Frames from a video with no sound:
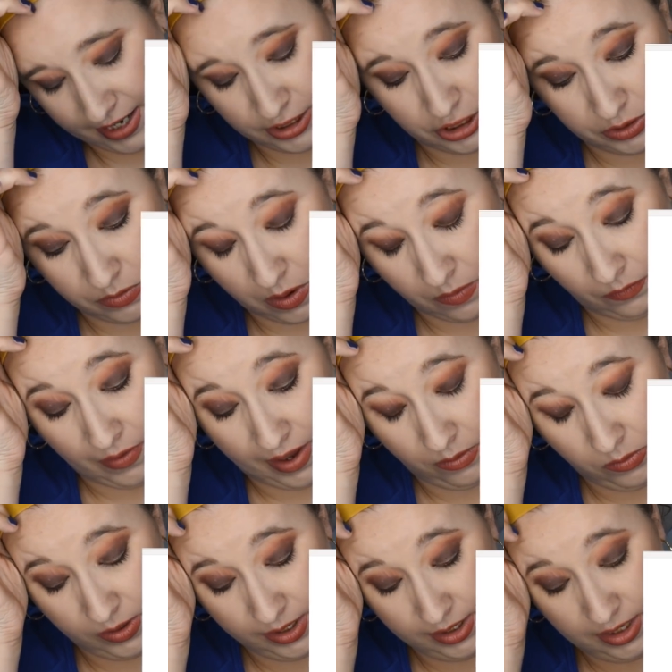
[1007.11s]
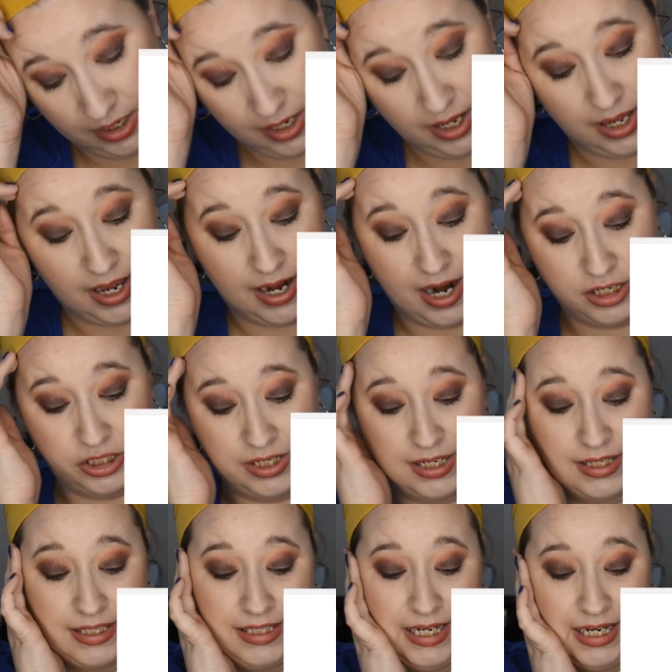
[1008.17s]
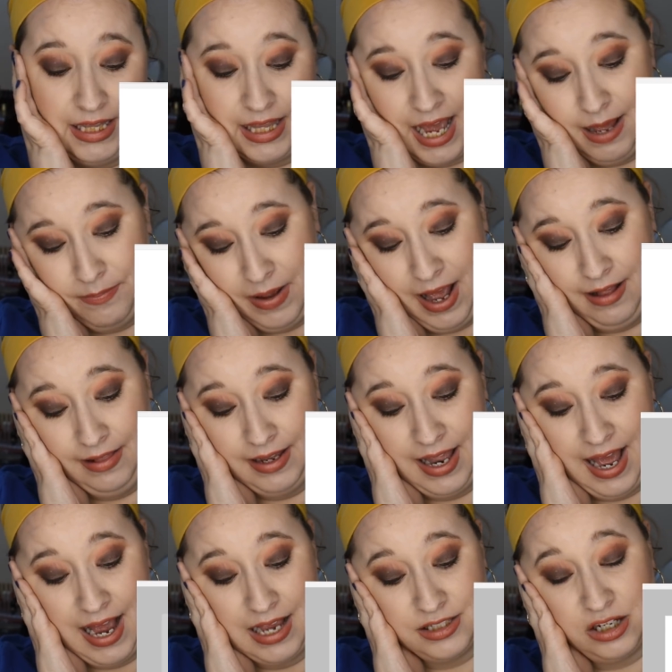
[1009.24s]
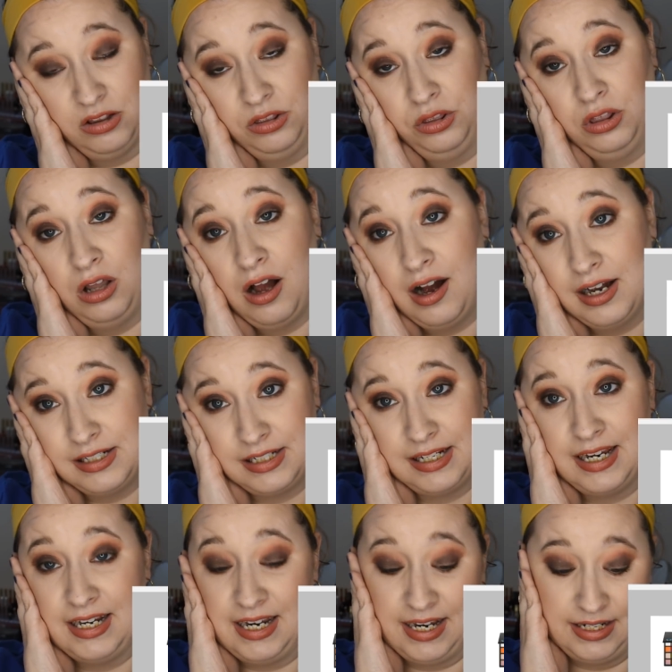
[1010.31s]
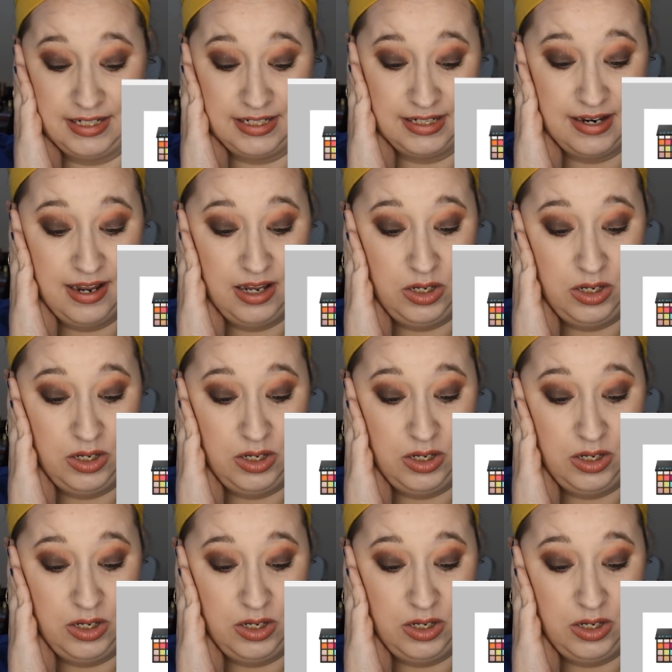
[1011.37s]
I do own that one. And as you can see, that palette has a lot in it.